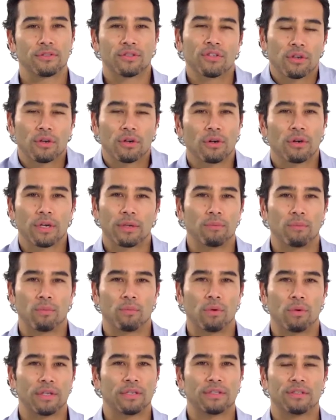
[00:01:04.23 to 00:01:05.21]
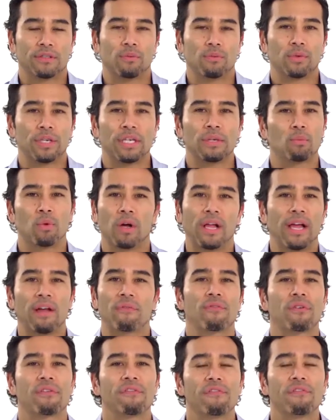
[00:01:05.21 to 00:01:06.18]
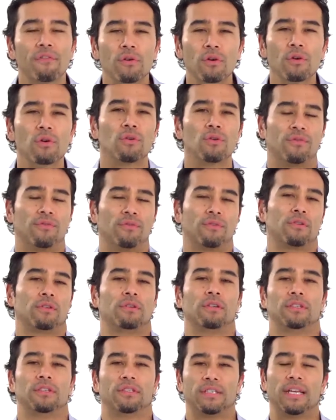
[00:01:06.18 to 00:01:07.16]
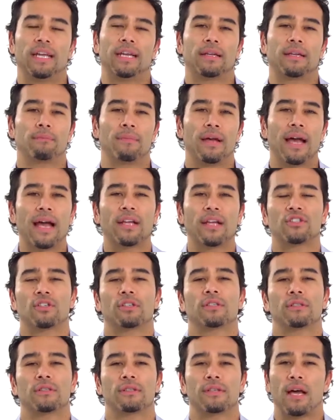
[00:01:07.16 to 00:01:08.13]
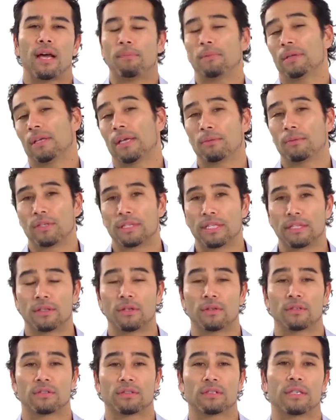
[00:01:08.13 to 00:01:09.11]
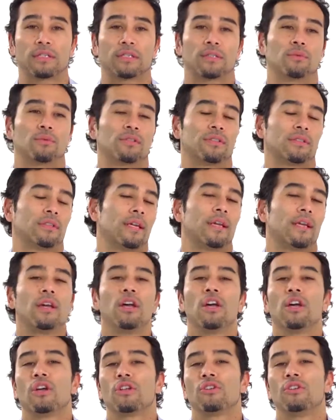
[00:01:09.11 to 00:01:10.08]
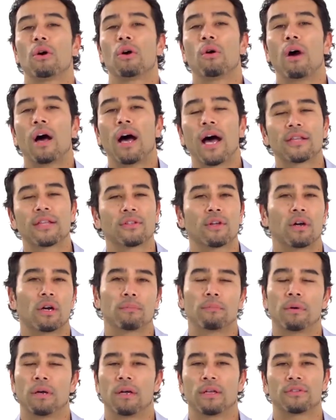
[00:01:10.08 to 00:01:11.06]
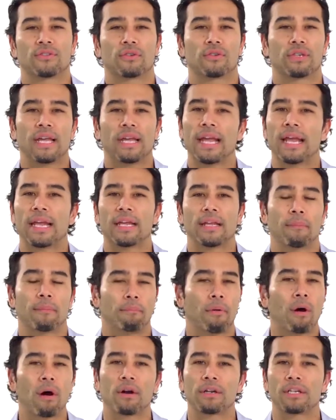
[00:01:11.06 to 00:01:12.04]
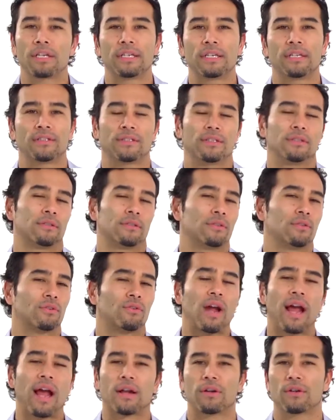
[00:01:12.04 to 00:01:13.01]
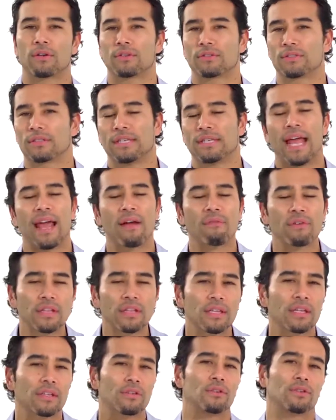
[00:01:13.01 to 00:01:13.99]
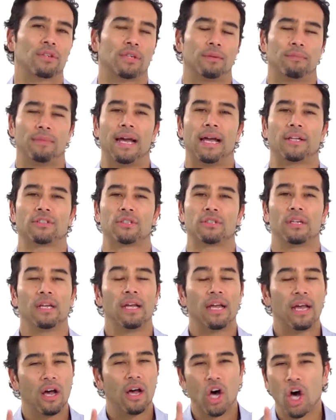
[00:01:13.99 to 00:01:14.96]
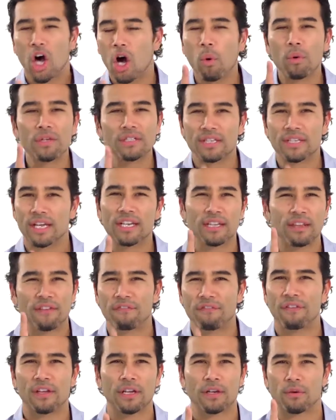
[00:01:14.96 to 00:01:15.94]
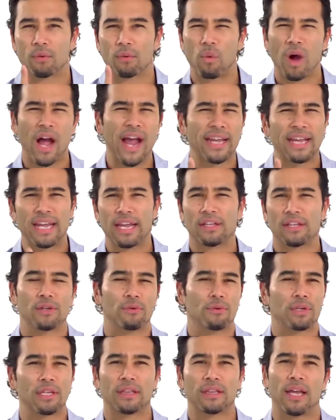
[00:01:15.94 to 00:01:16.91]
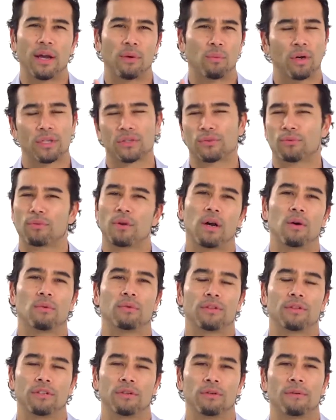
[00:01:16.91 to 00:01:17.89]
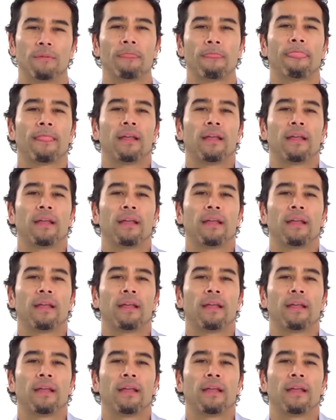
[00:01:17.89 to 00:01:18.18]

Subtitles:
sugar and what is in wheat? Well, every food, for goodness sake. Imagine not being able to eat those things. It was like no hot dog buns or cake at parties and crackers and everything you can imagine. Always getting the finger. Why can't you eat that? What's wrong with you?